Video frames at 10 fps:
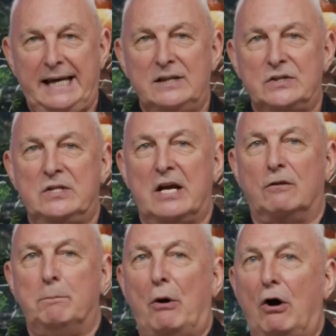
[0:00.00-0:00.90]
His
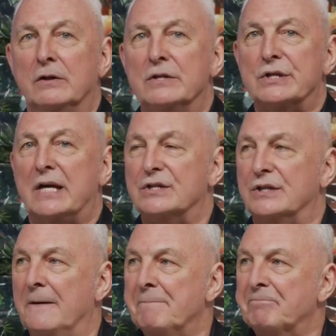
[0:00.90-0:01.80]
death pardons
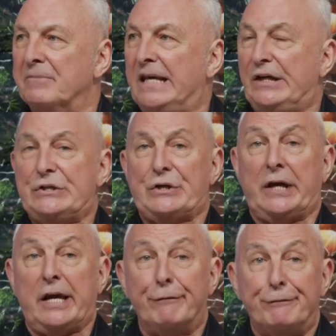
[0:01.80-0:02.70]
us. It is a
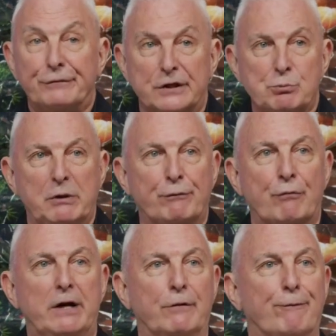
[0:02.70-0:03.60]
gift, as we've
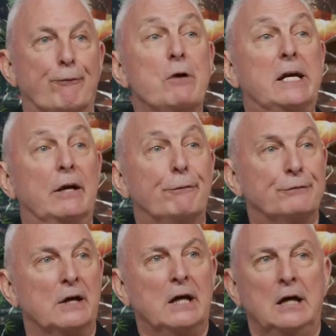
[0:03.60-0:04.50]
read, a free
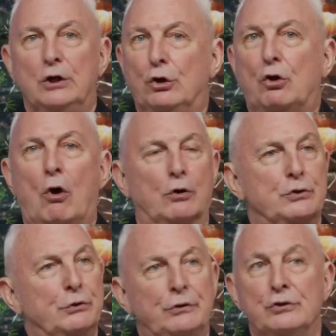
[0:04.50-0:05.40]
gift. You
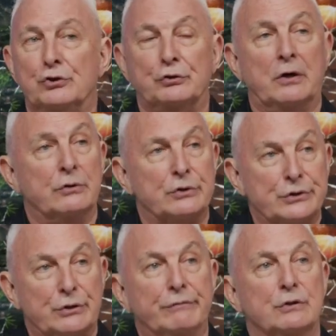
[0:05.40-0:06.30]
can't earn it. You don't
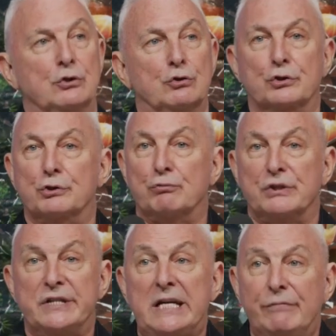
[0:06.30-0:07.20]
deserve it. You just
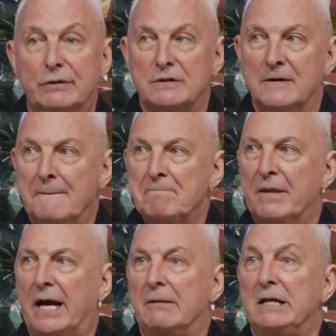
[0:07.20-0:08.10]
receive it.
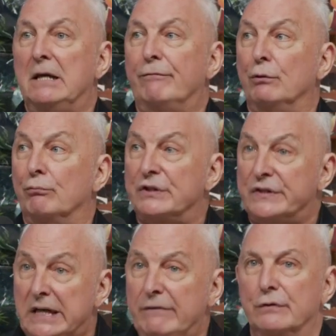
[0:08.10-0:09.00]
And if you
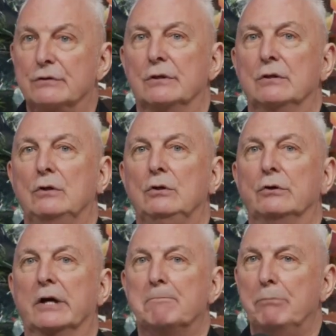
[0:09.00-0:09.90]
receive it,
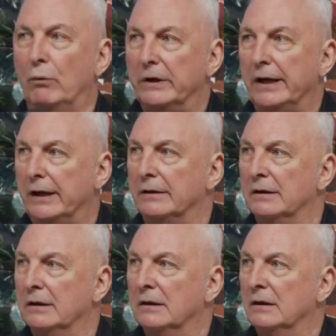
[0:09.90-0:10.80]
you get born again.
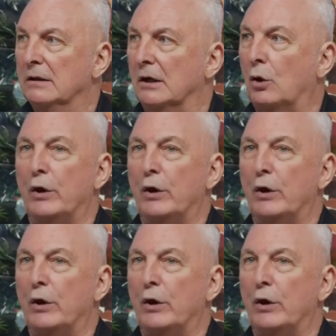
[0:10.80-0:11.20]
The